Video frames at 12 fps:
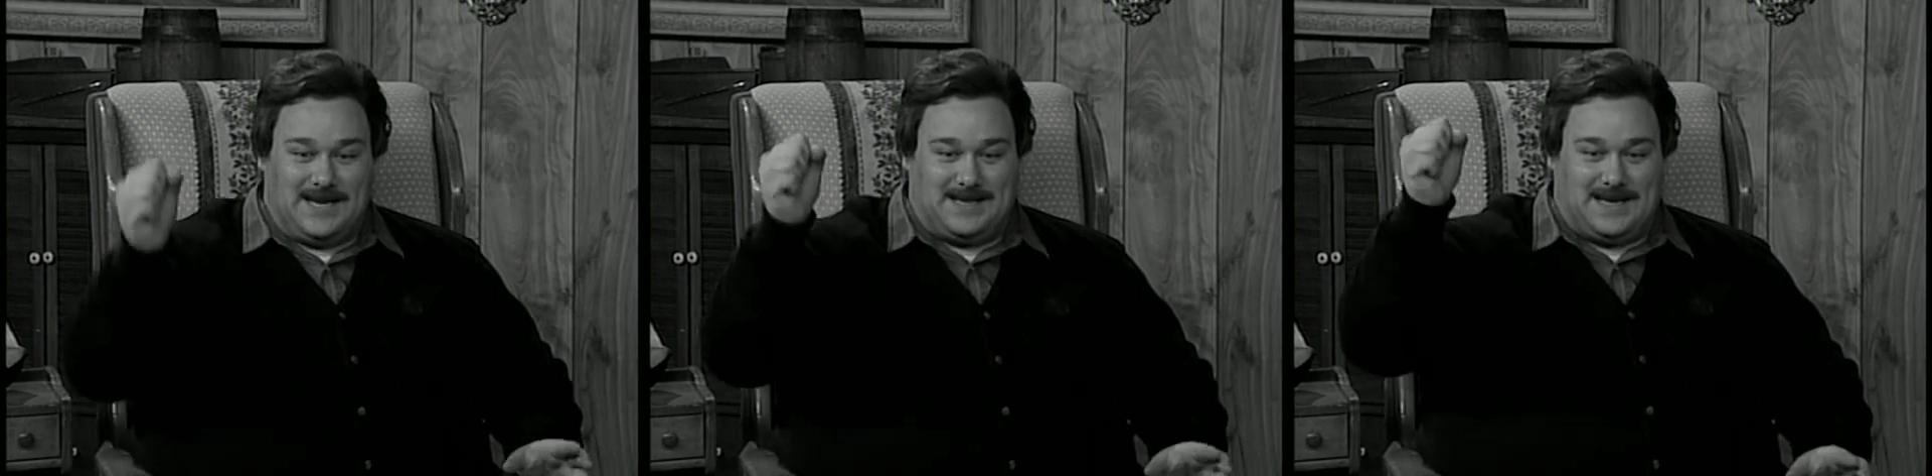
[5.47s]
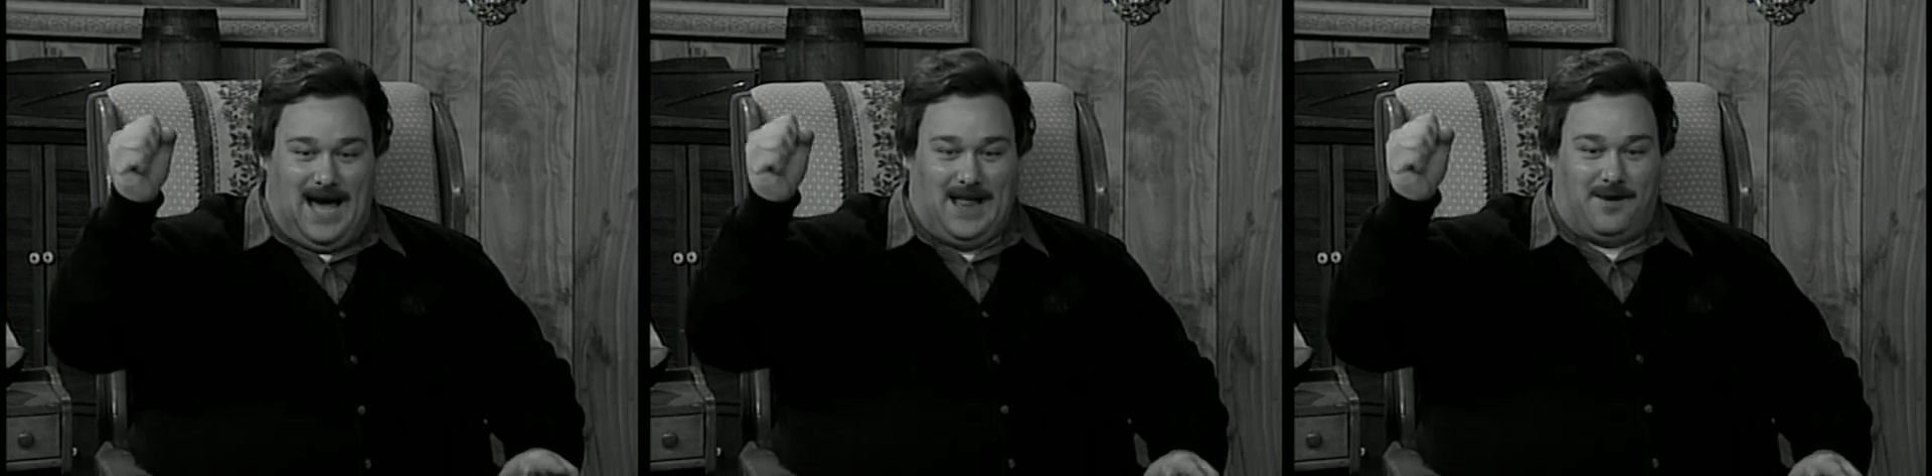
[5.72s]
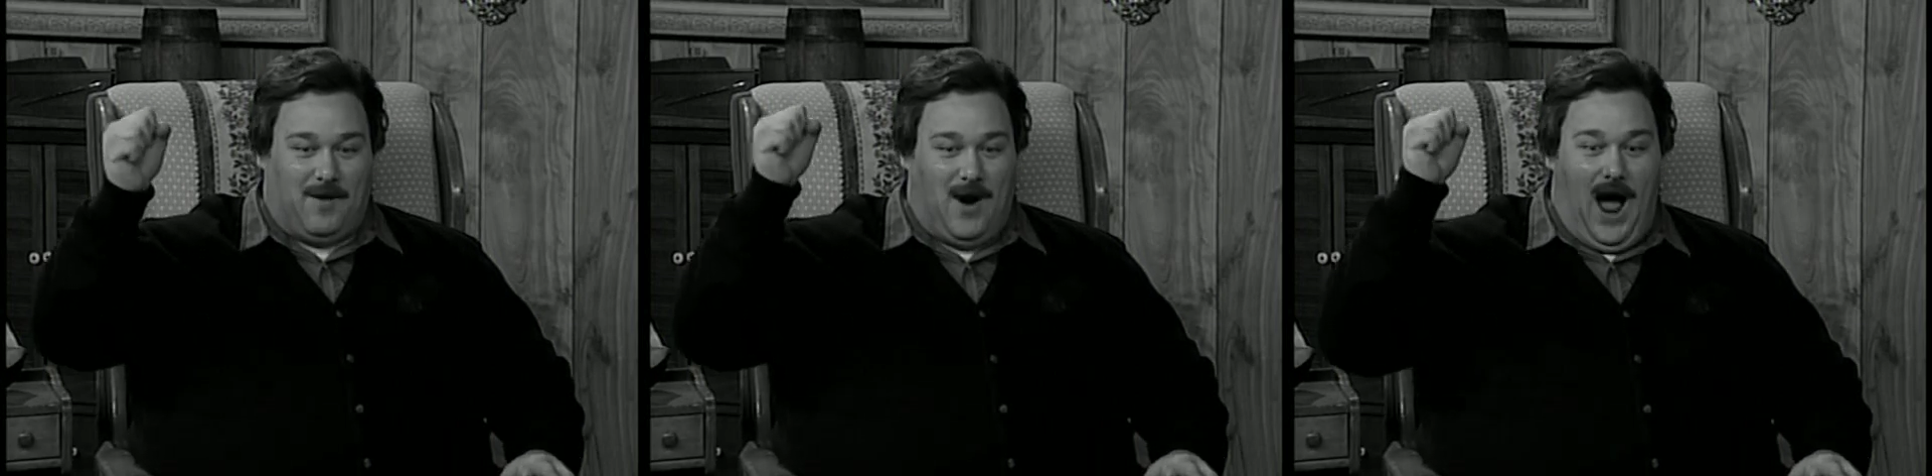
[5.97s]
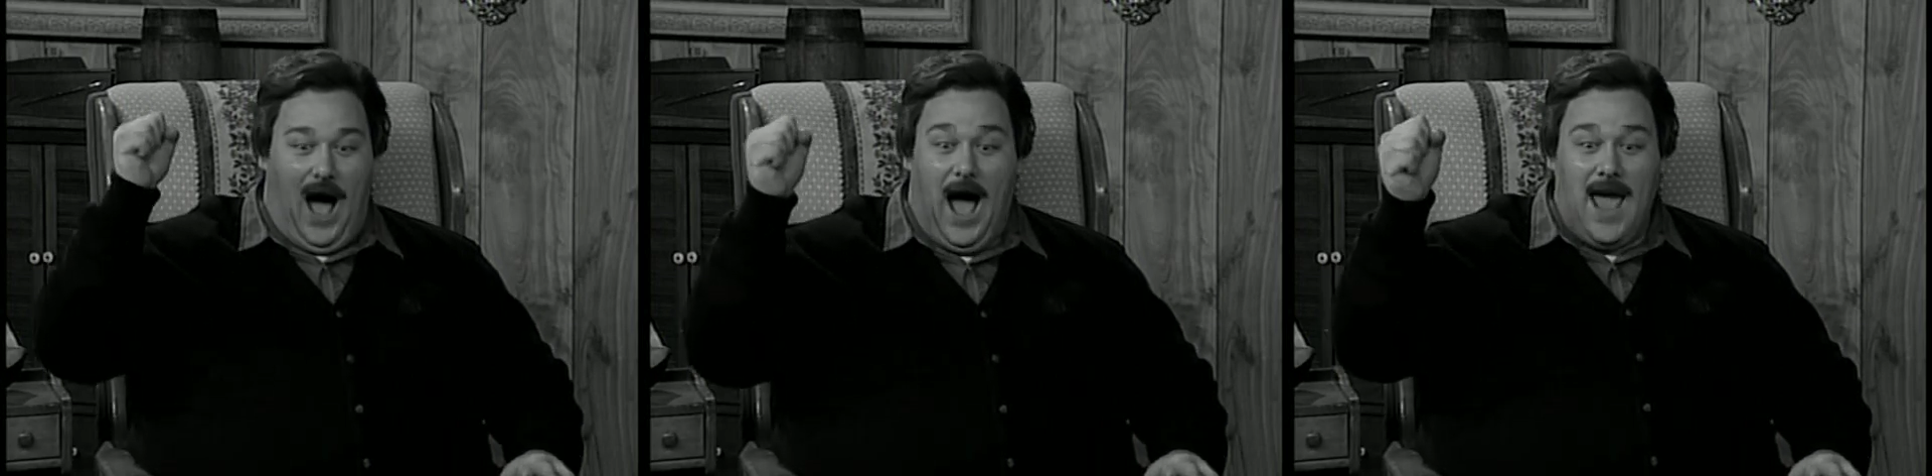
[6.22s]
Excalibur
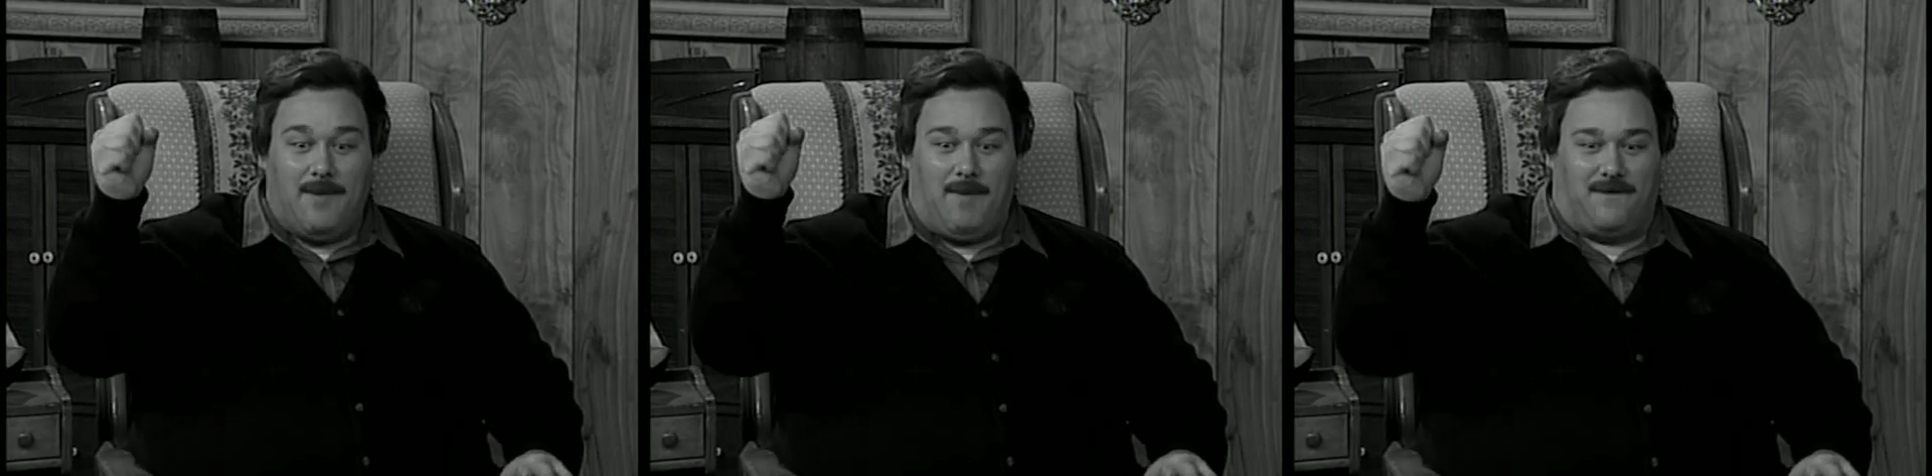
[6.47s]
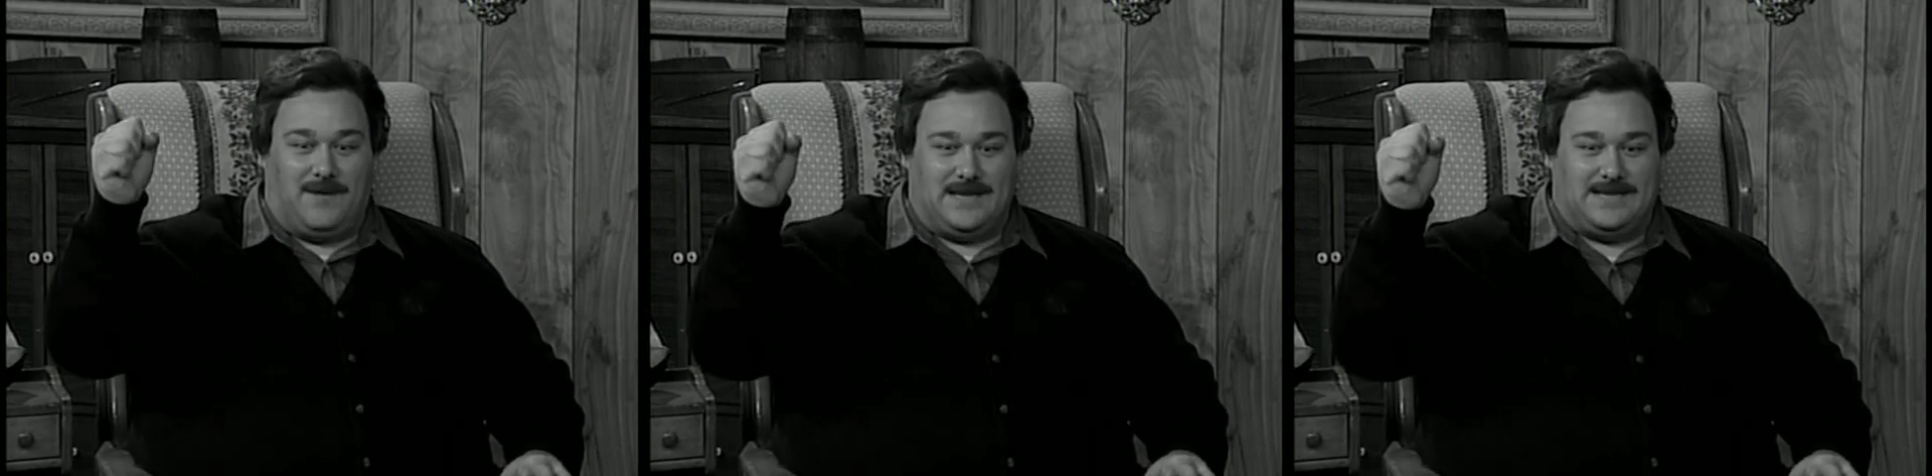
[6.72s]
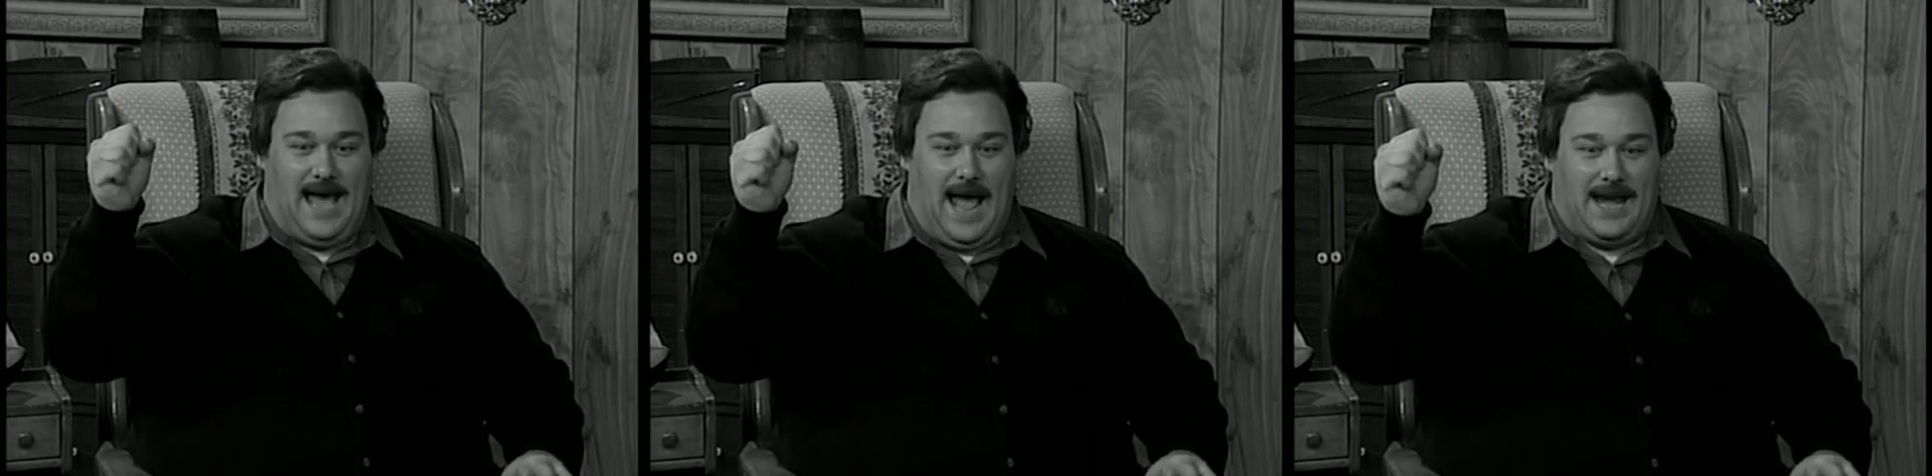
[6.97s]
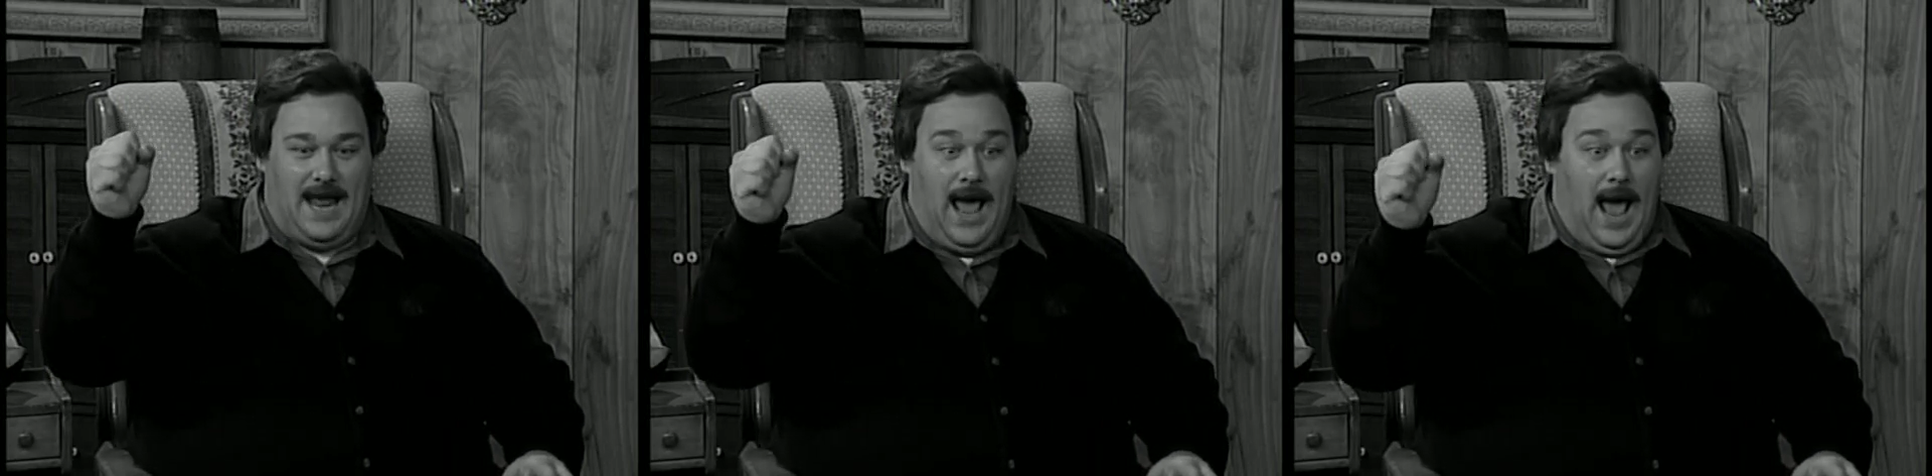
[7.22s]
high above his
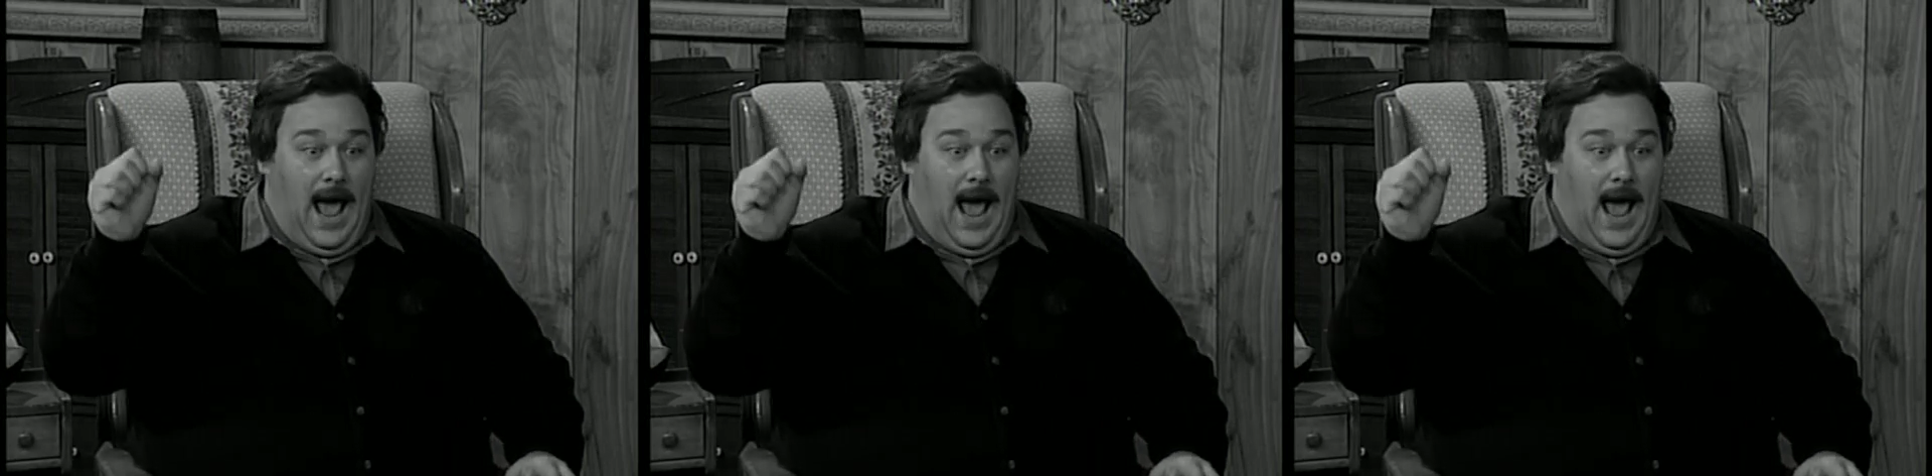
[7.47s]
head,